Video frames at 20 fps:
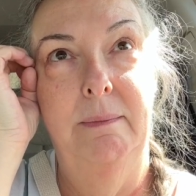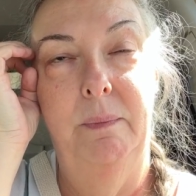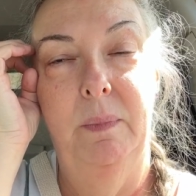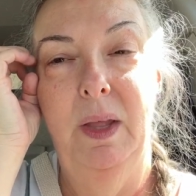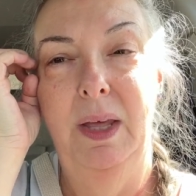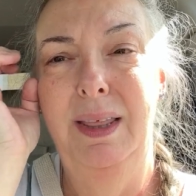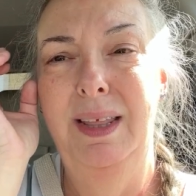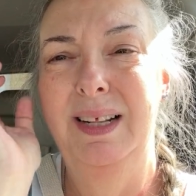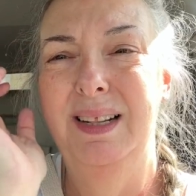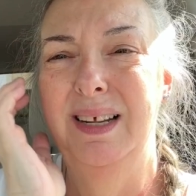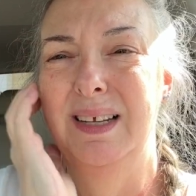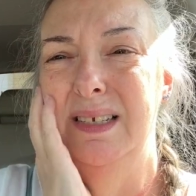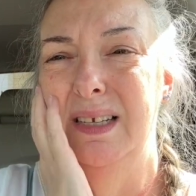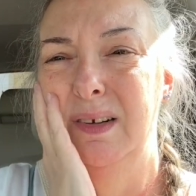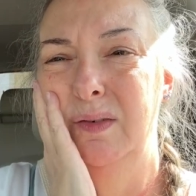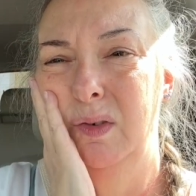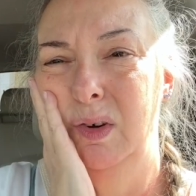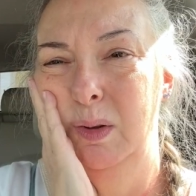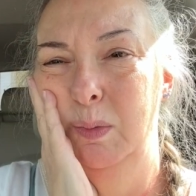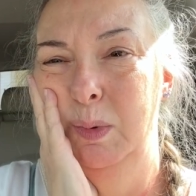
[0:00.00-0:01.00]
I think that's
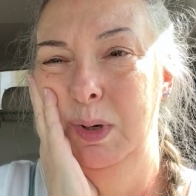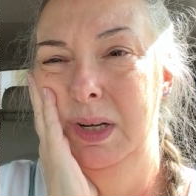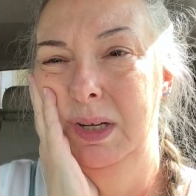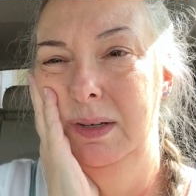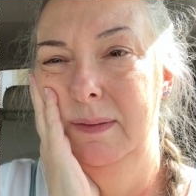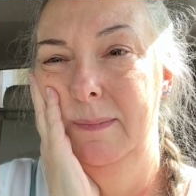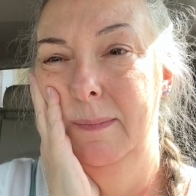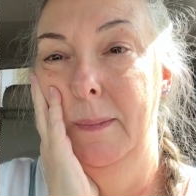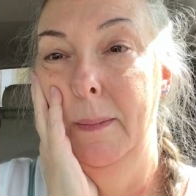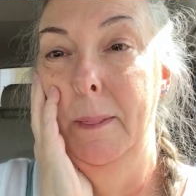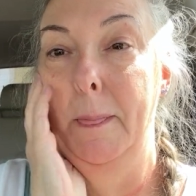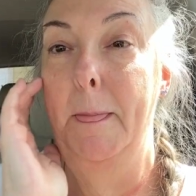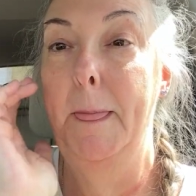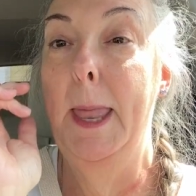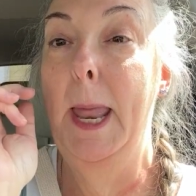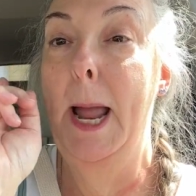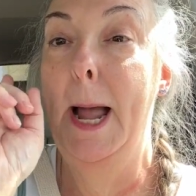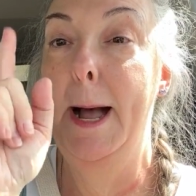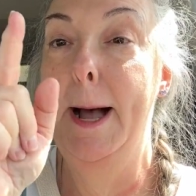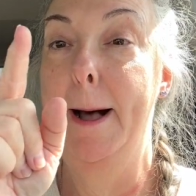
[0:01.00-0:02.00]
it for the minute.
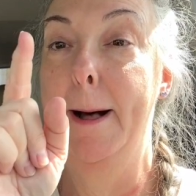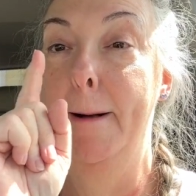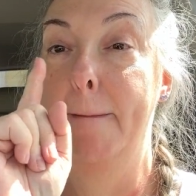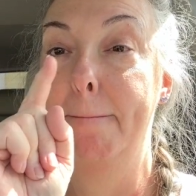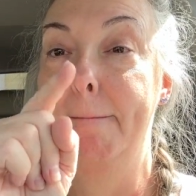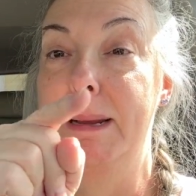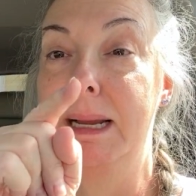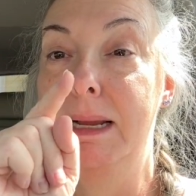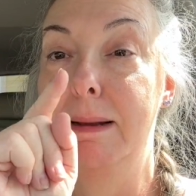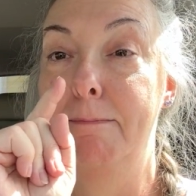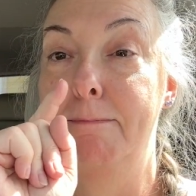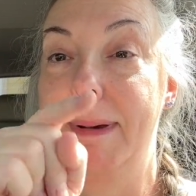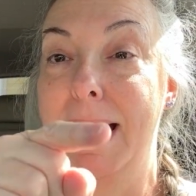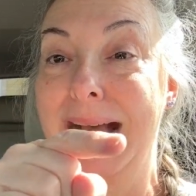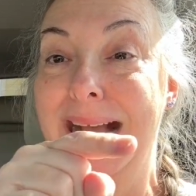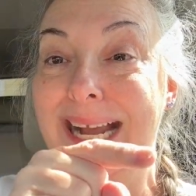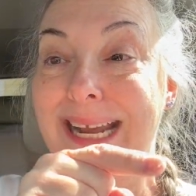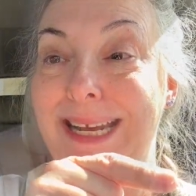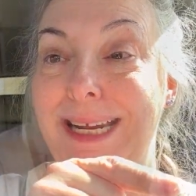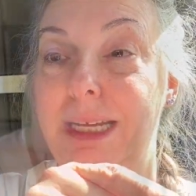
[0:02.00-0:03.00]
I'll be back.